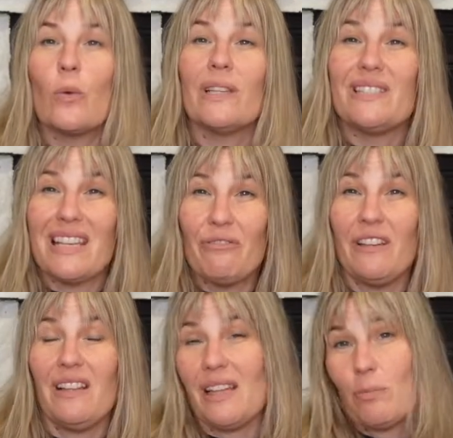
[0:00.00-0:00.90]
We'll
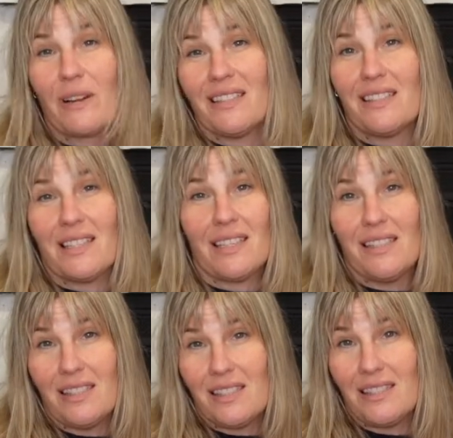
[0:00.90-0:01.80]
definitely price
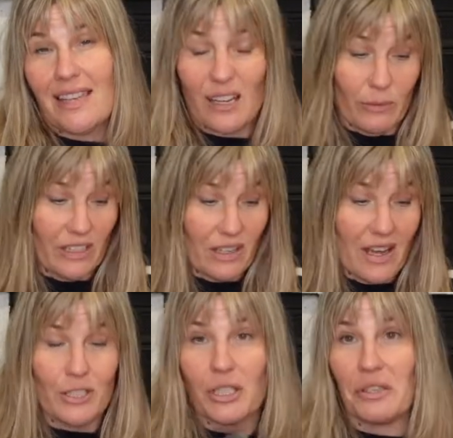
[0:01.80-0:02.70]
these at around
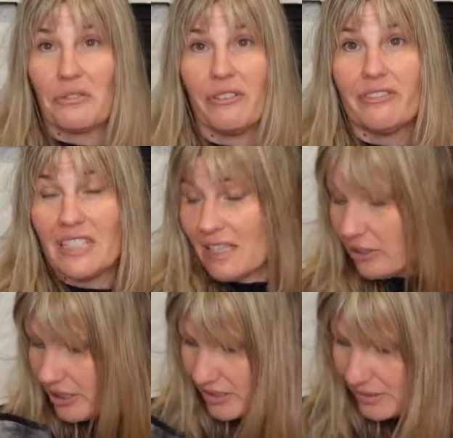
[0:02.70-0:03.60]

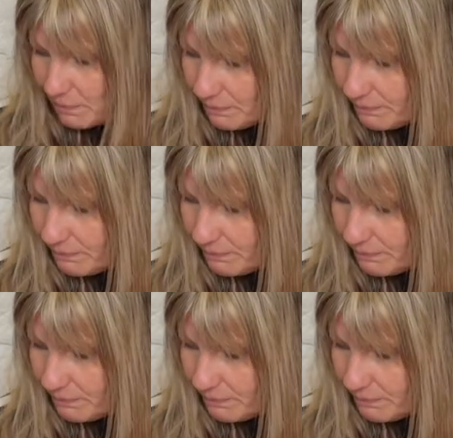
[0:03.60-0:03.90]
$150